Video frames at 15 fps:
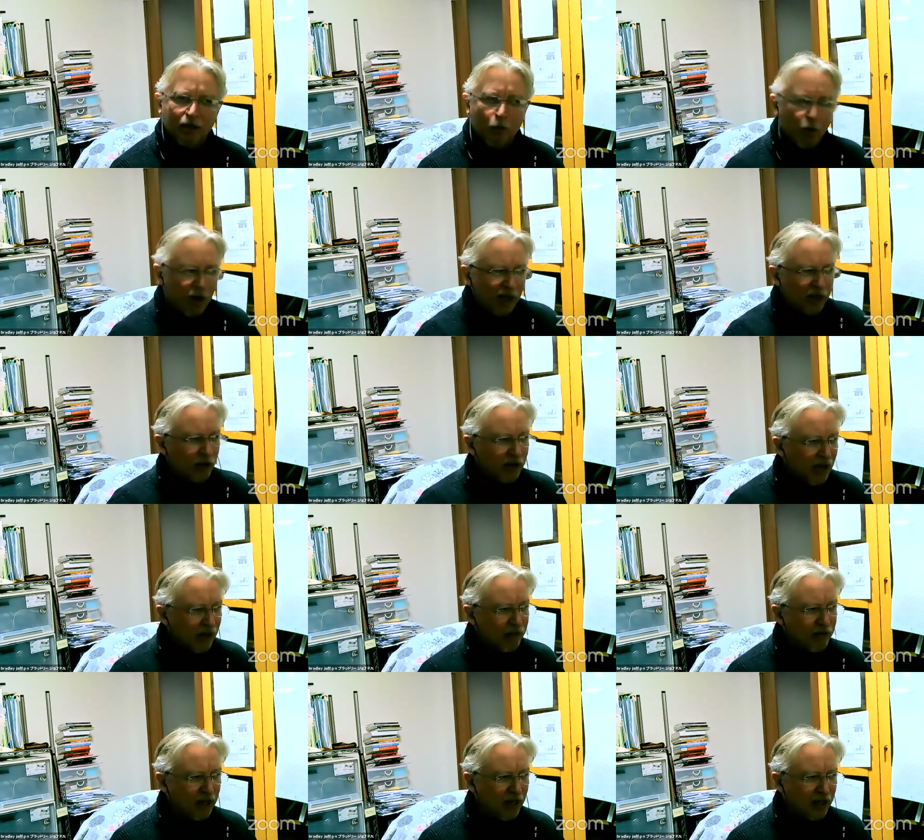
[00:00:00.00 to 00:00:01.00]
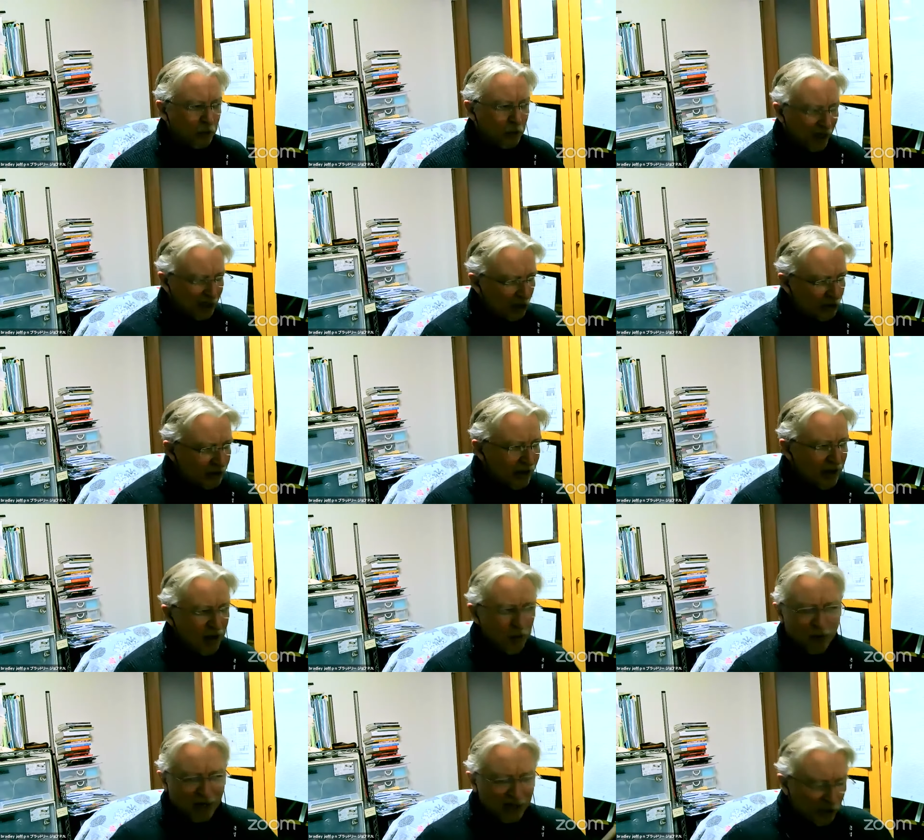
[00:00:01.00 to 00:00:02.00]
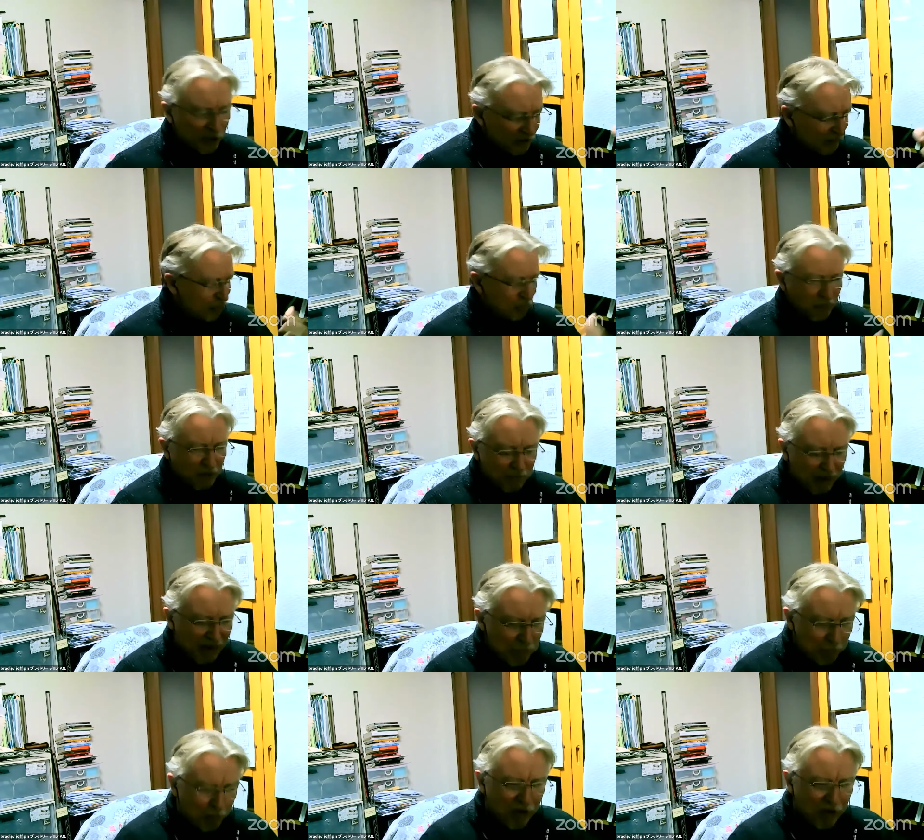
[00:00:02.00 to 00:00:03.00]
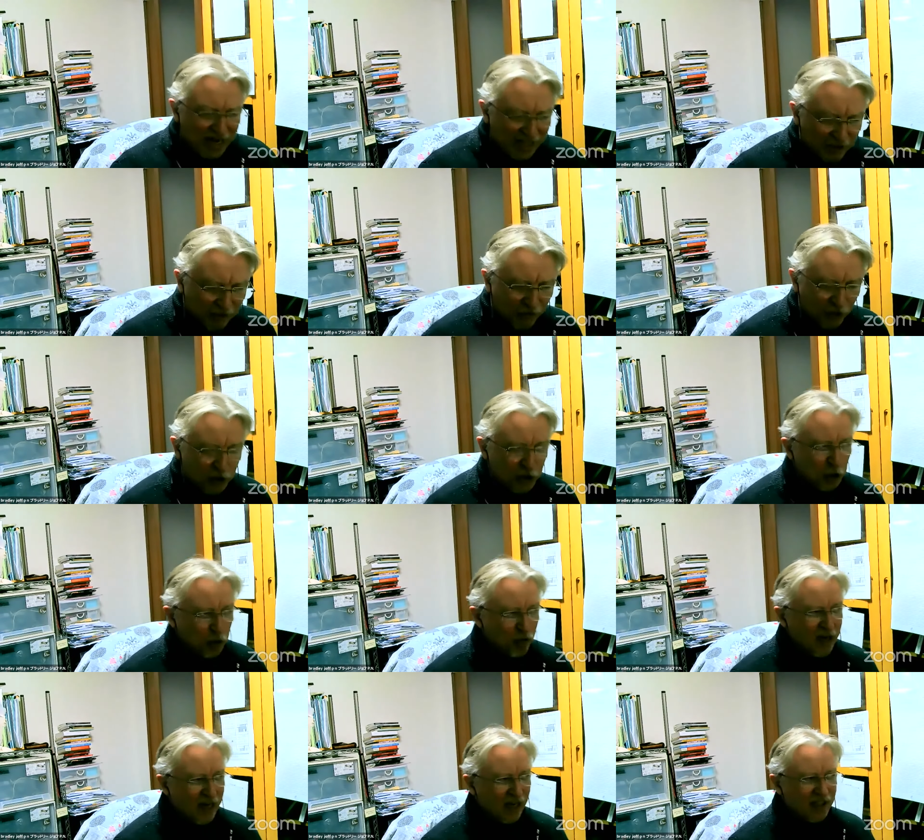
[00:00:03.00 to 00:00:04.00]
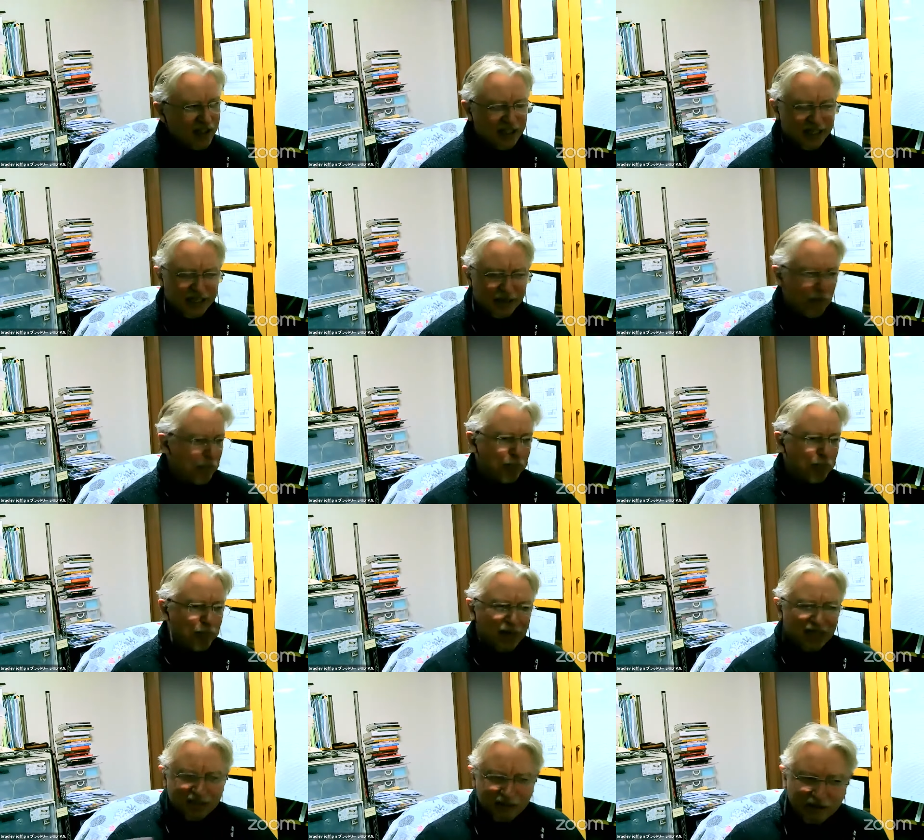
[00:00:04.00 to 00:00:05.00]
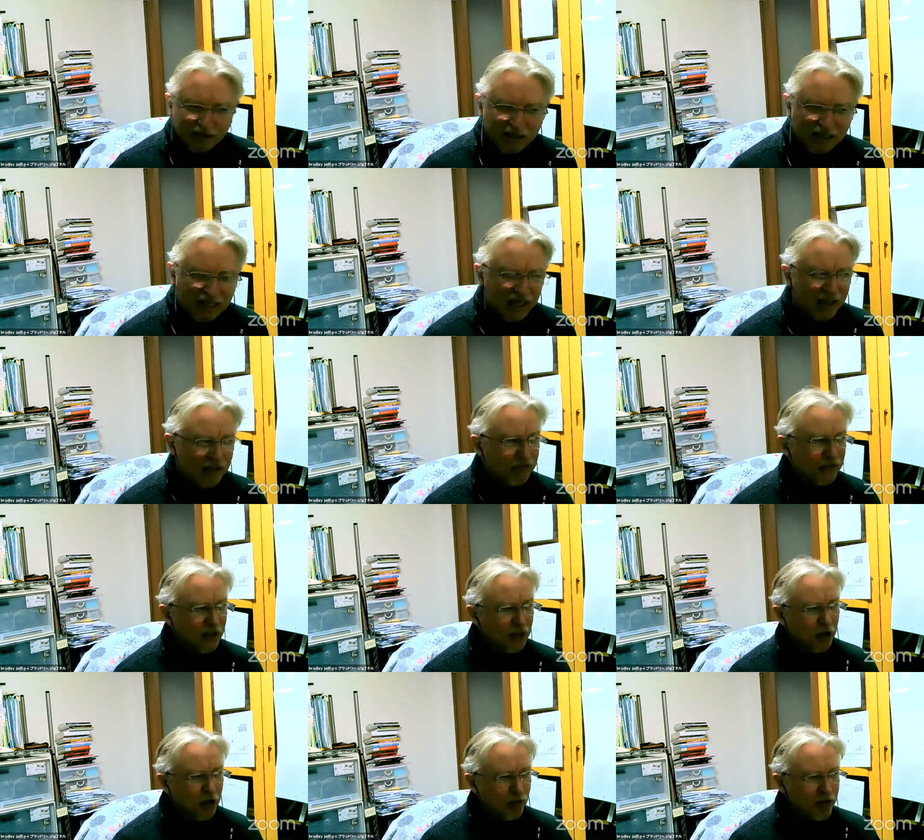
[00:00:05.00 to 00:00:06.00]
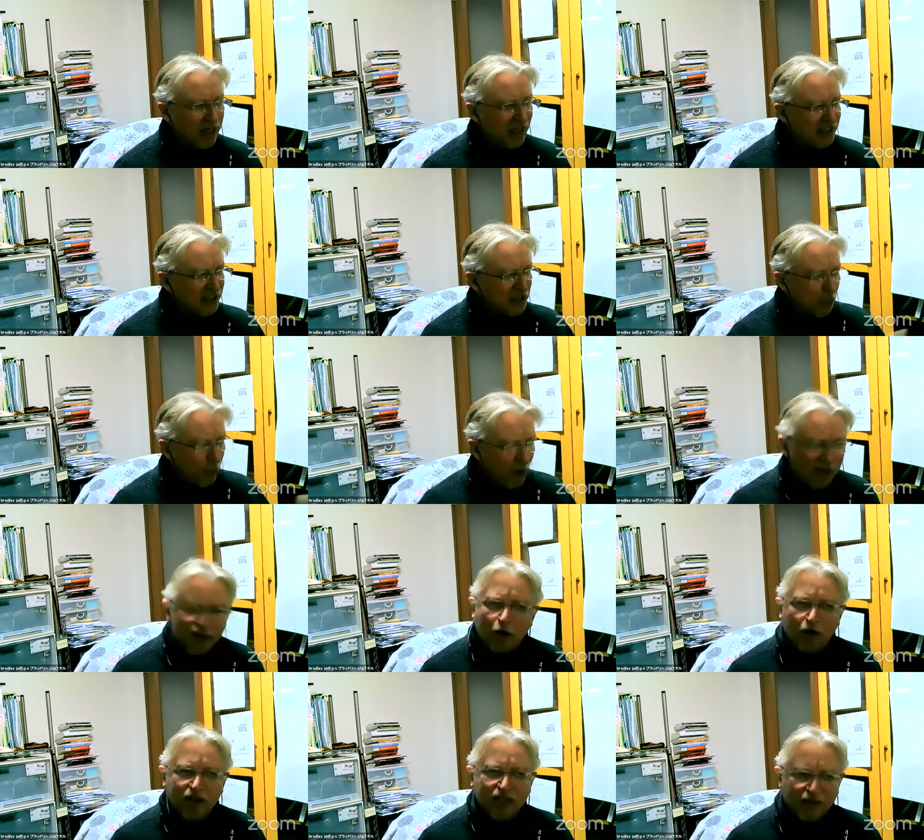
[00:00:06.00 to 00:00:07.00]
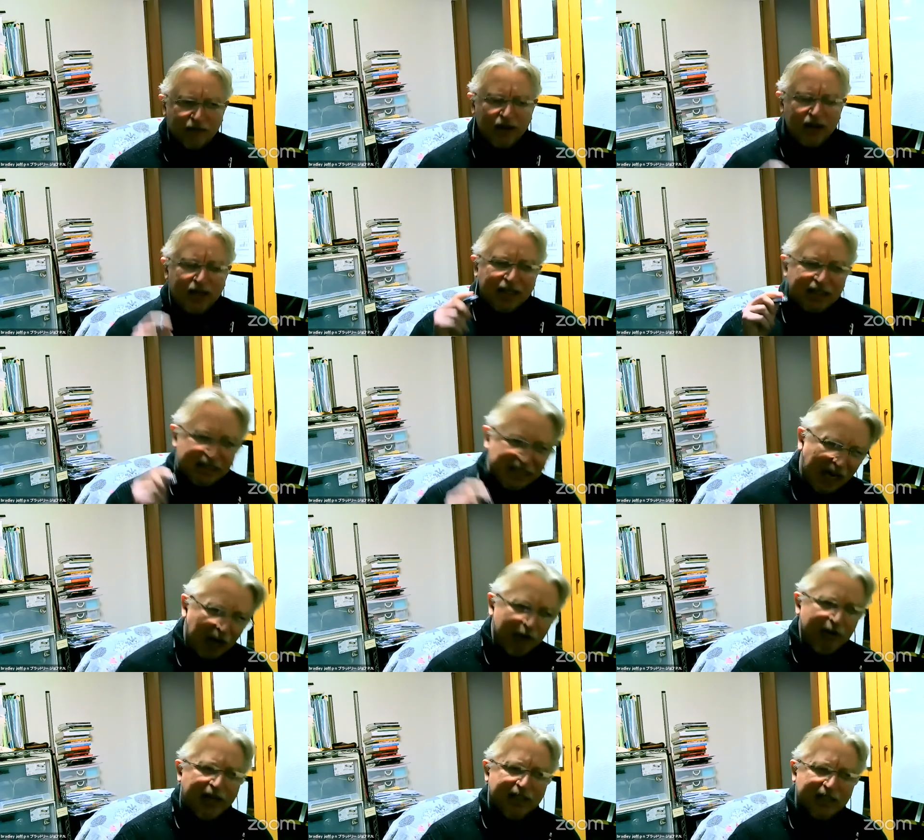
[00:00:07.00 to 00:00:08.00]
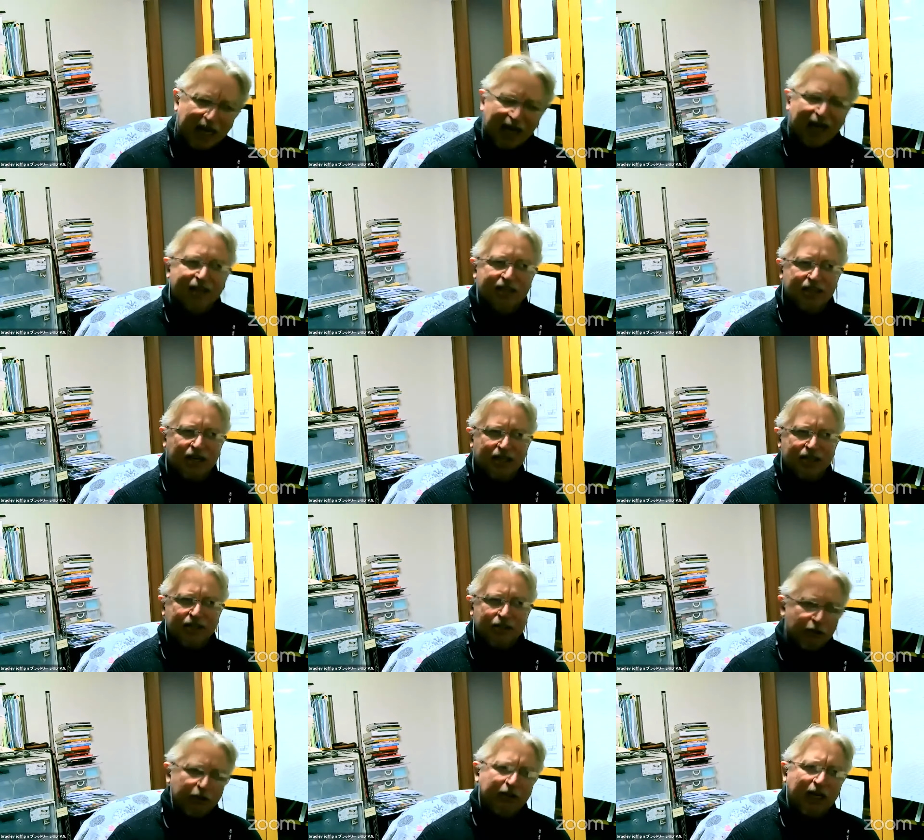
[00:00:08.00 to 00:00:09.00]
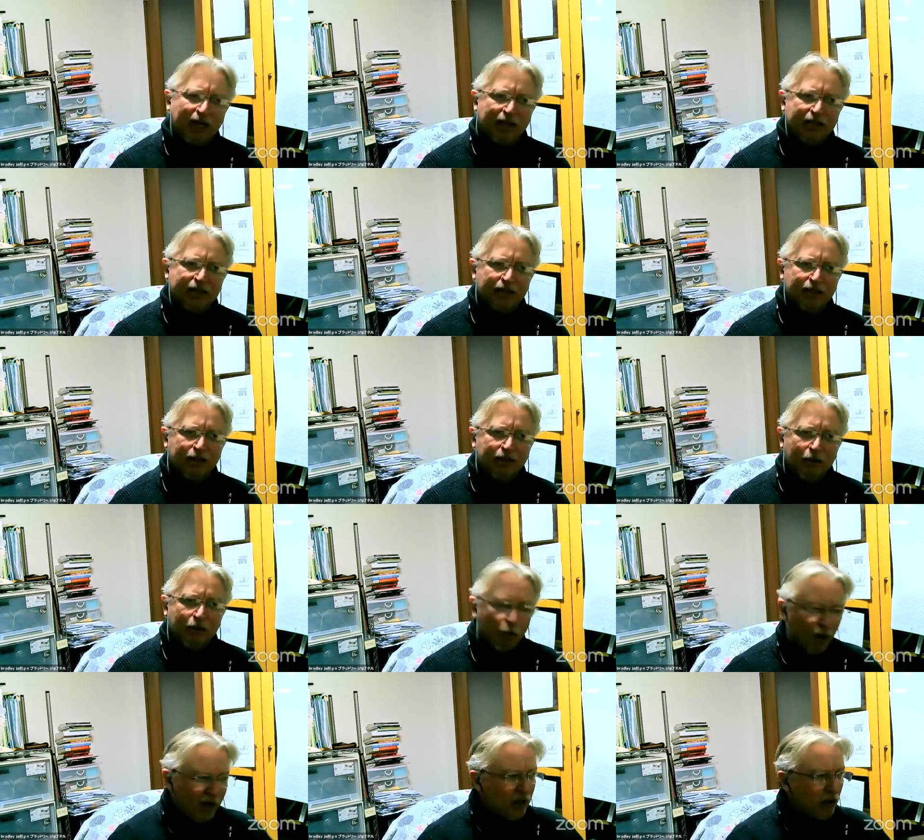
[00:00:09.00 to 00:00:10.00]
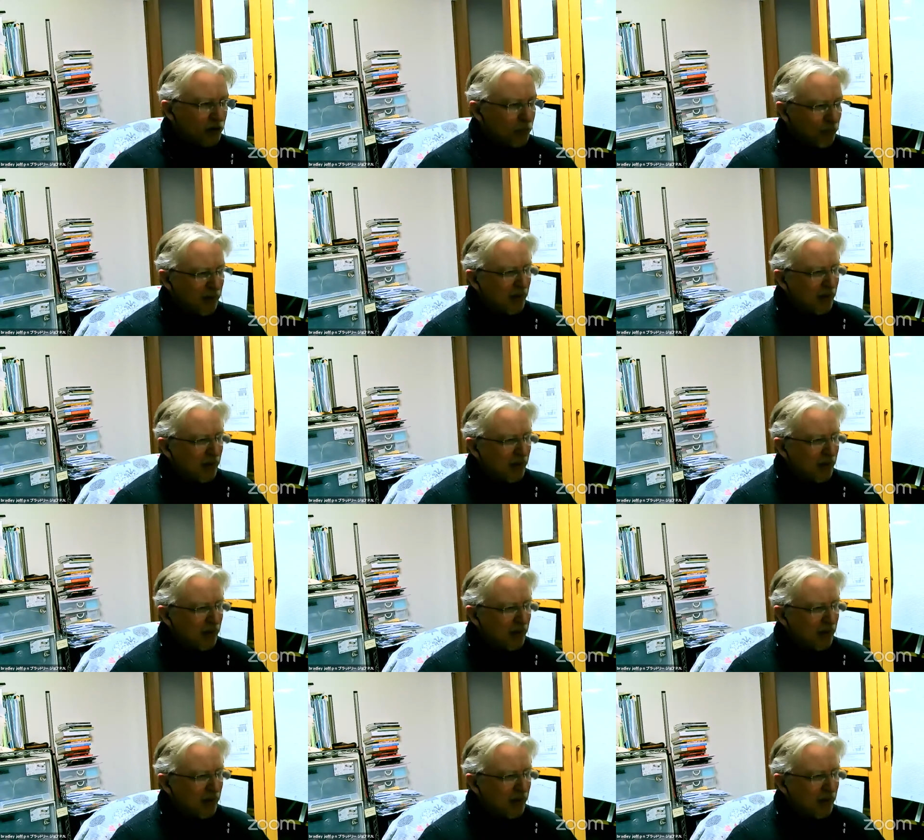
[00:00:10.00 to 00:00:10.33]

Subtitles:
Why not have that? Why not embrace virtual reality, a better than life reality? Why not have direct access to that? Why do